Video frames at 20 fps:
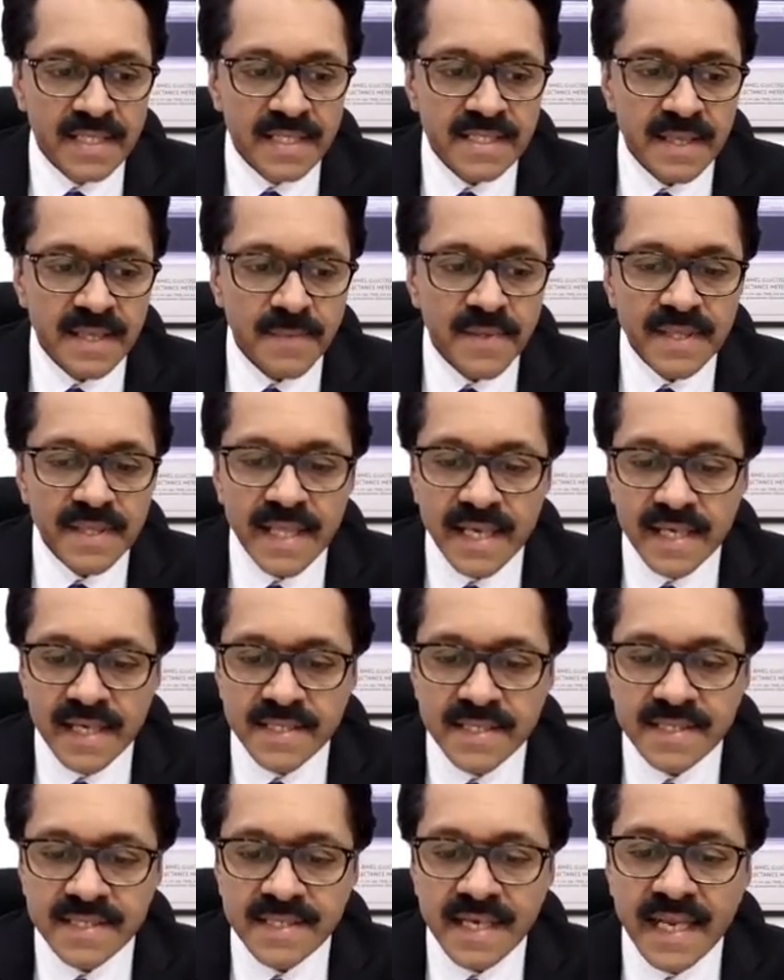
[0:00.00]
Some of
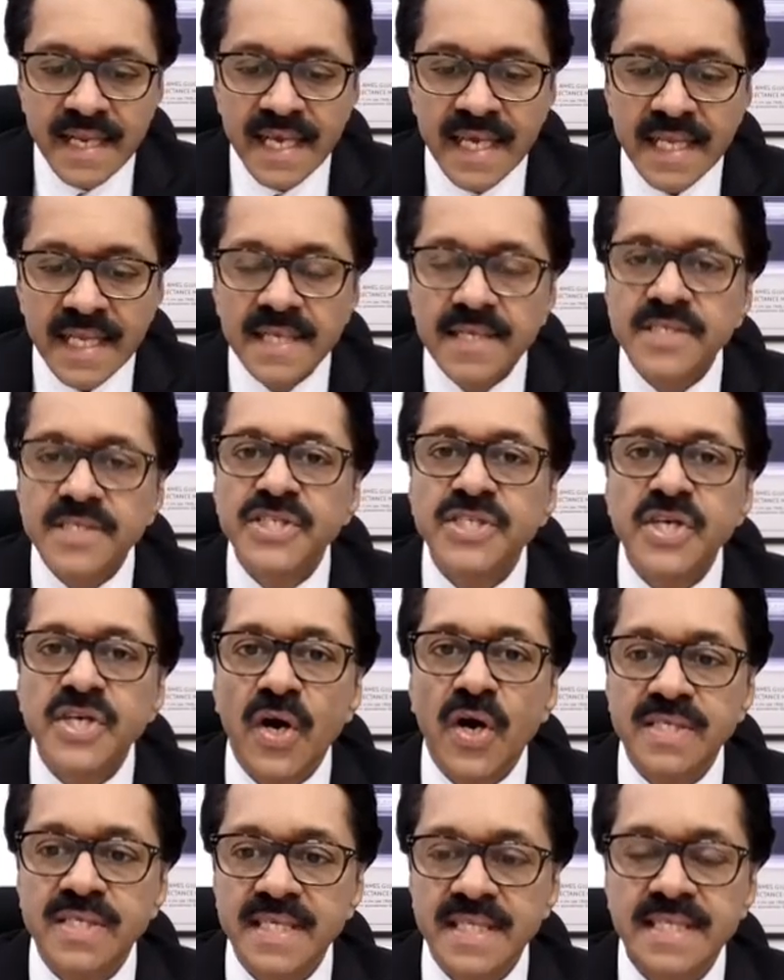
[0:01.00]
the
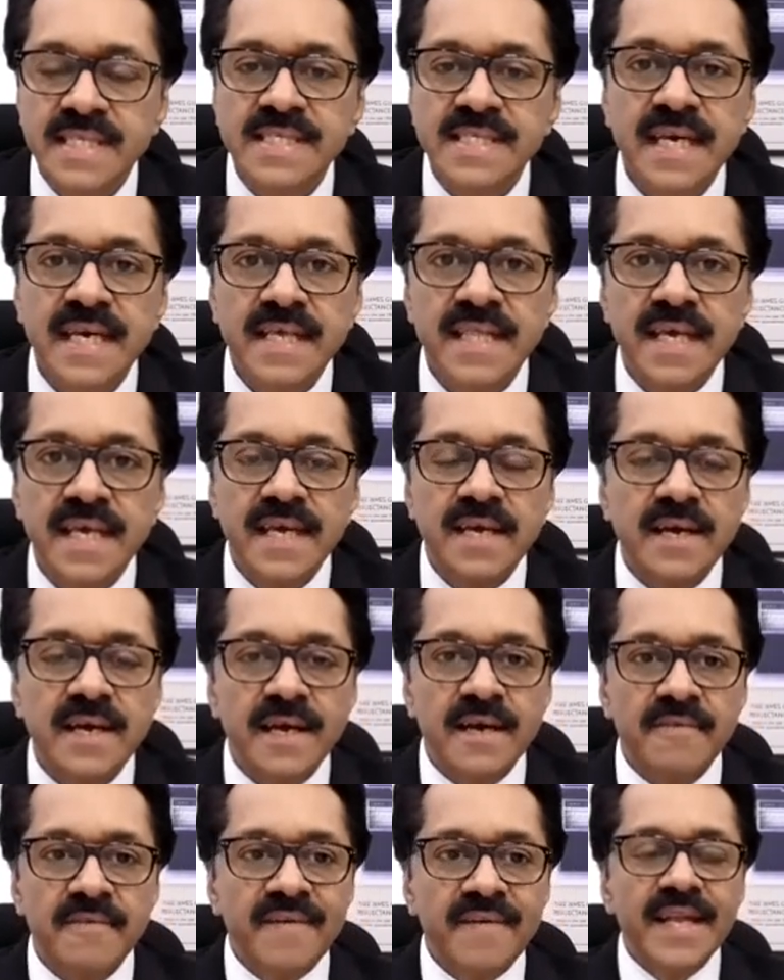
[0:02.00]
screenshots, these are the
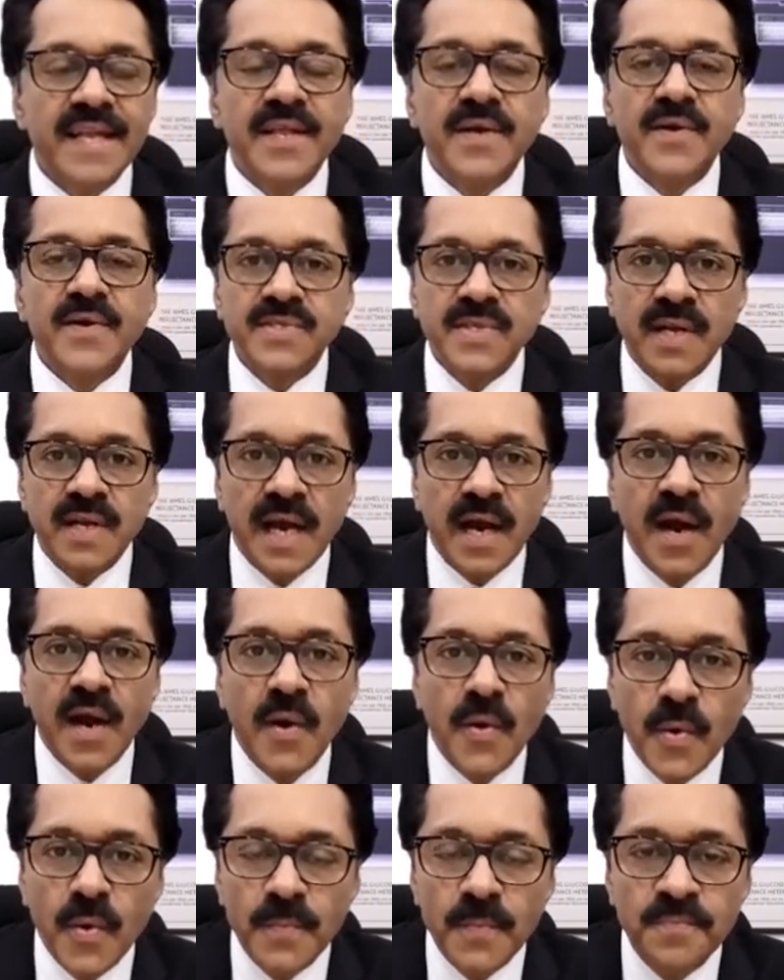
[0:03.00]
videos on
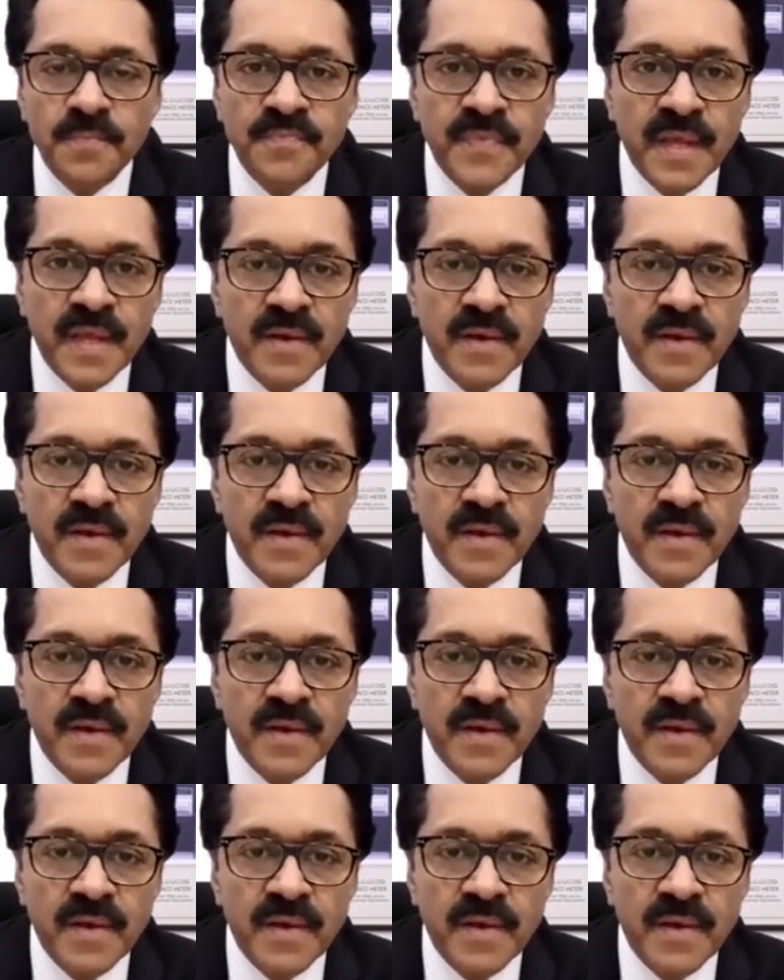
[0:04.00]
how